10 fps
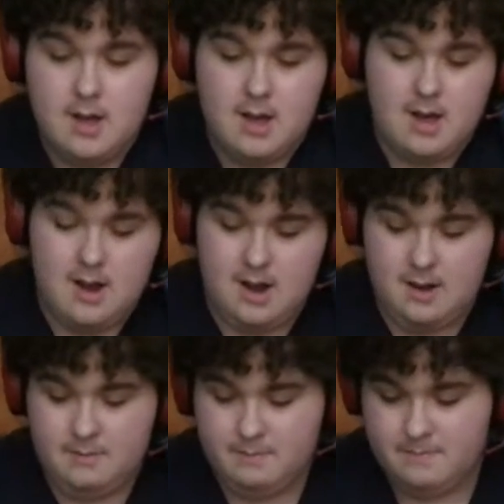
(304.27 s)

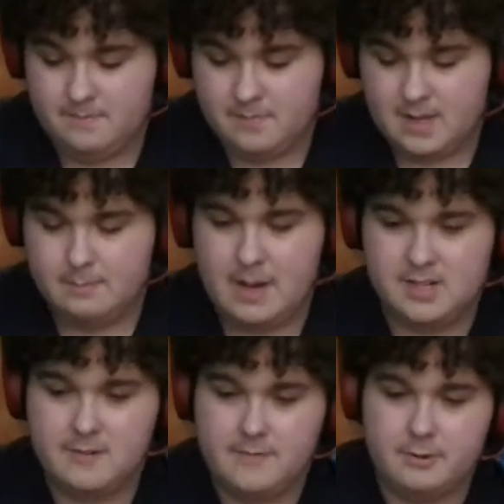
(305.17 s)
Back
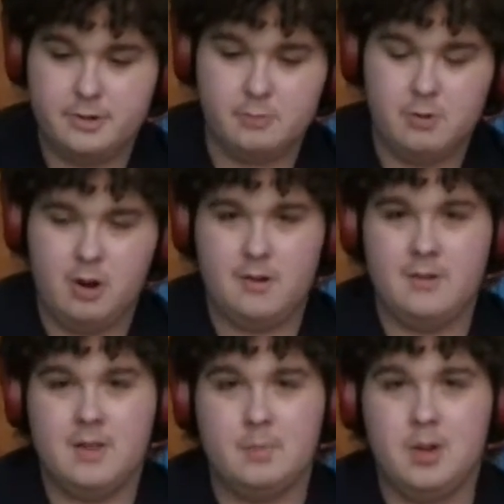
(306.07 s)
to the Future
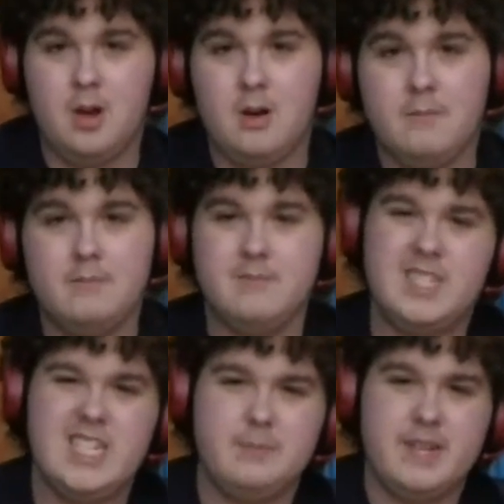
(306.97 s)
1, the plot
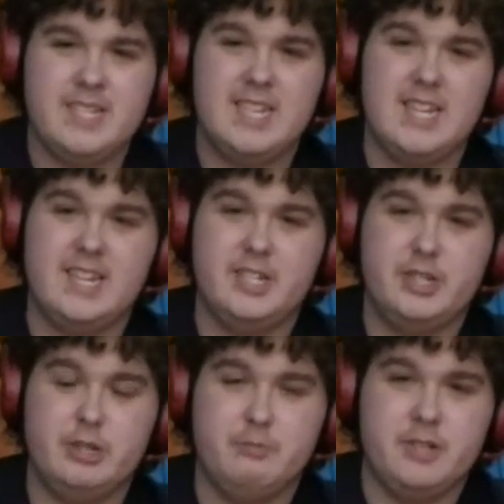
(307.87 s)
seems a bit silly and
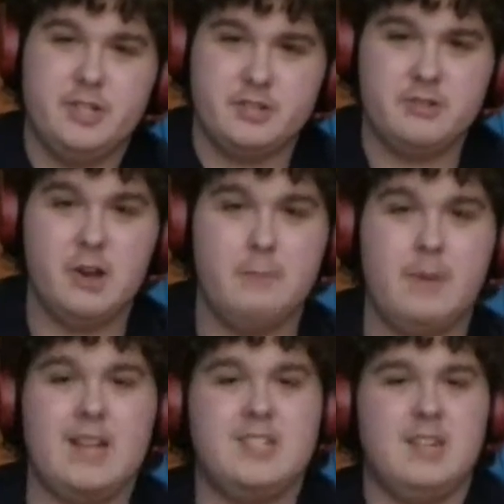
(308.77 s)
stupid, just going
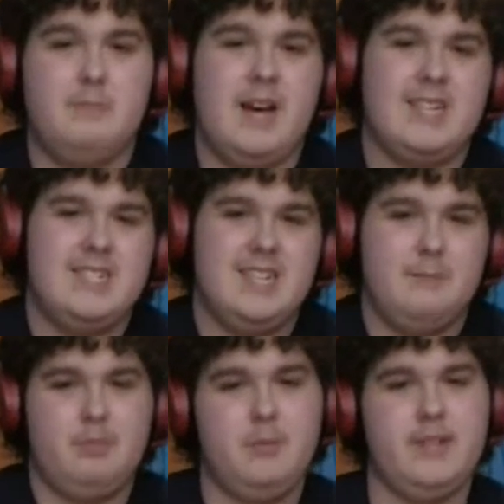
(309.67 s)
back to the past in a
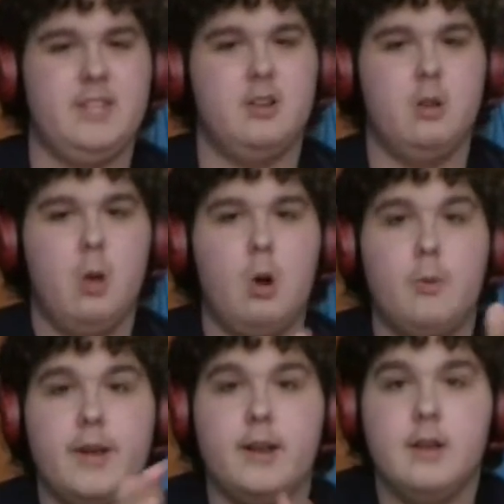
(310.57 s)
blooming
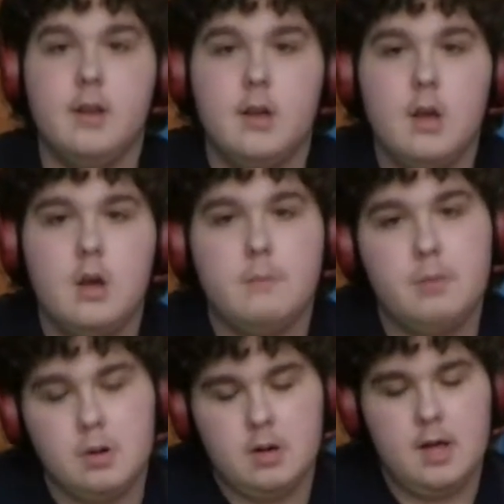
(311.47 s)
DeLorean,
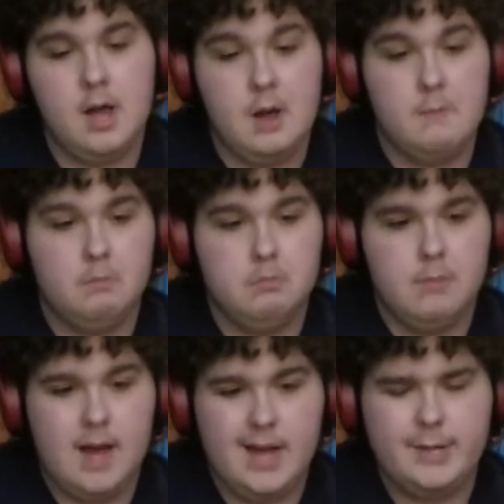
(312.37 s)
but
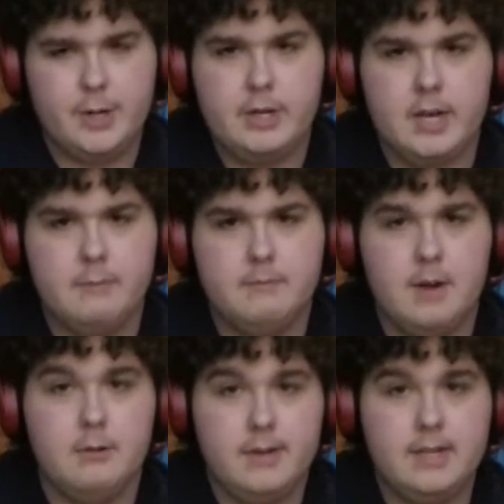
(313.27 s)
I enjoyed it. I
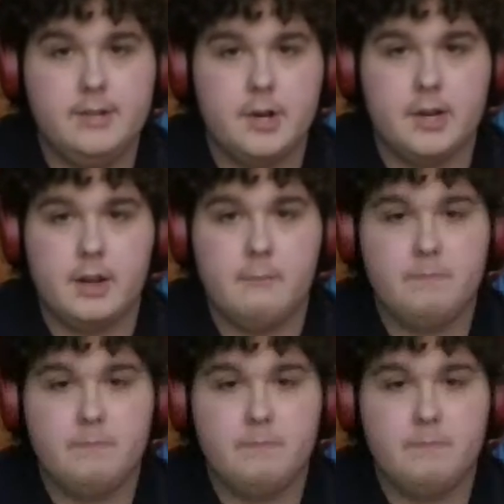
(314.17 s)
really enjoyed it.